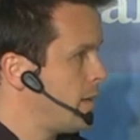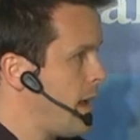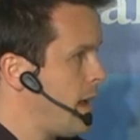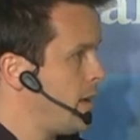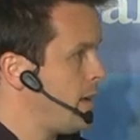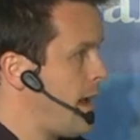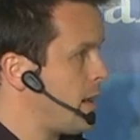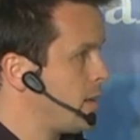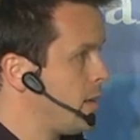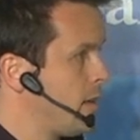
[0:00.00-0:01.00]
And
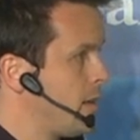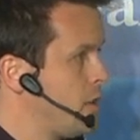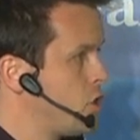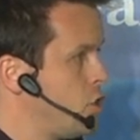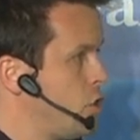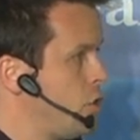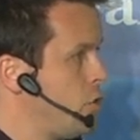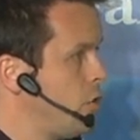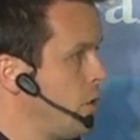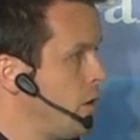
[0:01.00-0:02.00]
that is
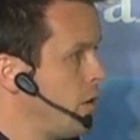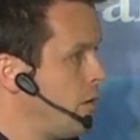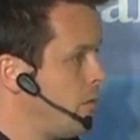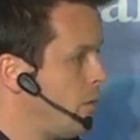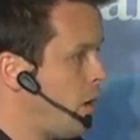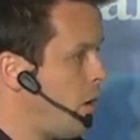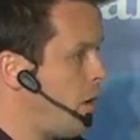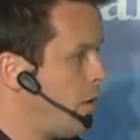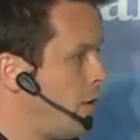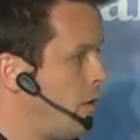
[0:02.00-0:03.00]
due
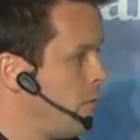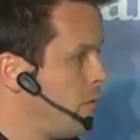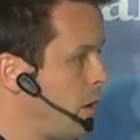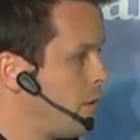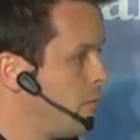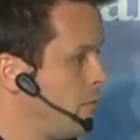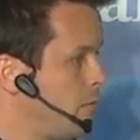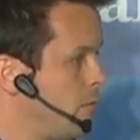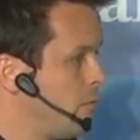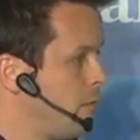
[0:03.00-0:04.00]
on, you know,
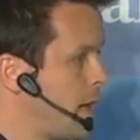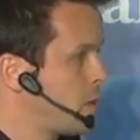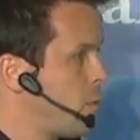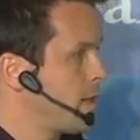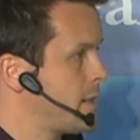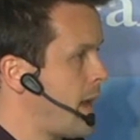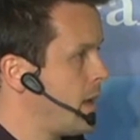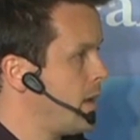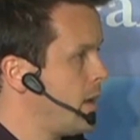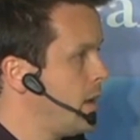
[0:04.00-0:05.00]
next Wednesday.
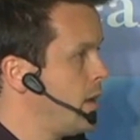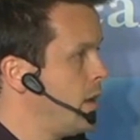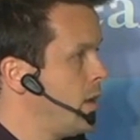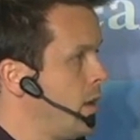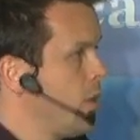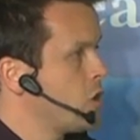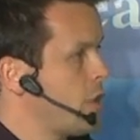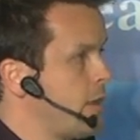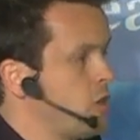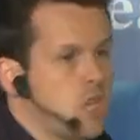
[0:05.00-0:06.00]
So
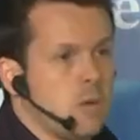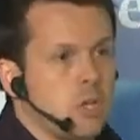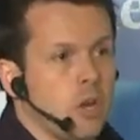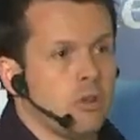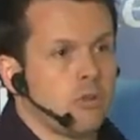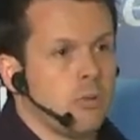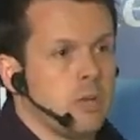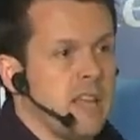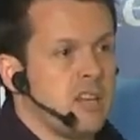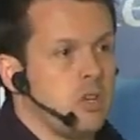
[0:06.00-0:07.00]
then she would go through
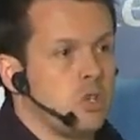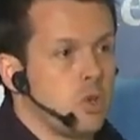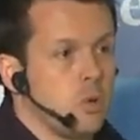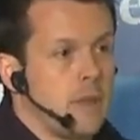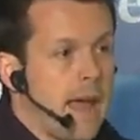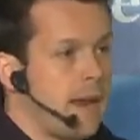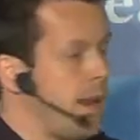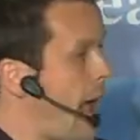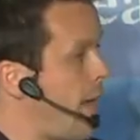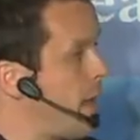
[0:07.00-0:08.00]
and then do that.
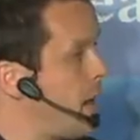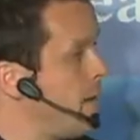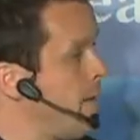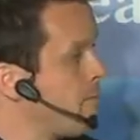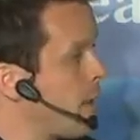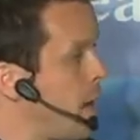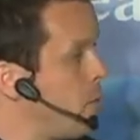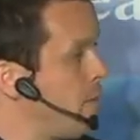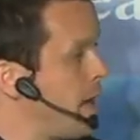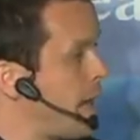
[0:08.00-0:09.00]
And then it
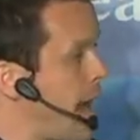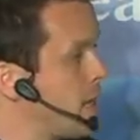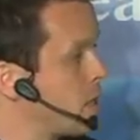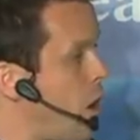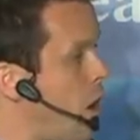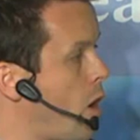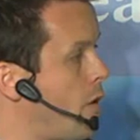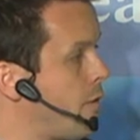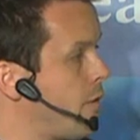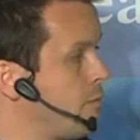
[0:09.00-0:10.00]
would be a case
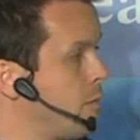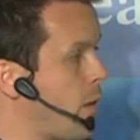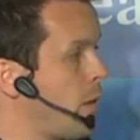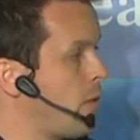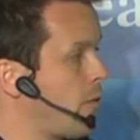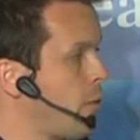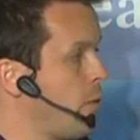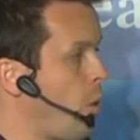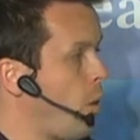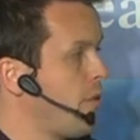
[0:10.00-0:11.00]
of going
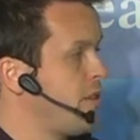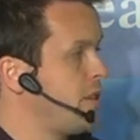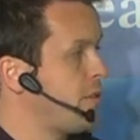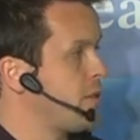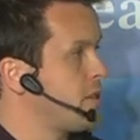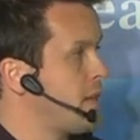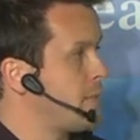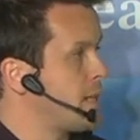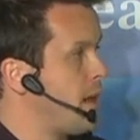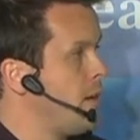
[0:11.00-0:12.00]
through all of the different
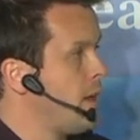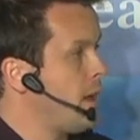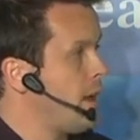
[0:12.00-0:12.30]
steps. Now,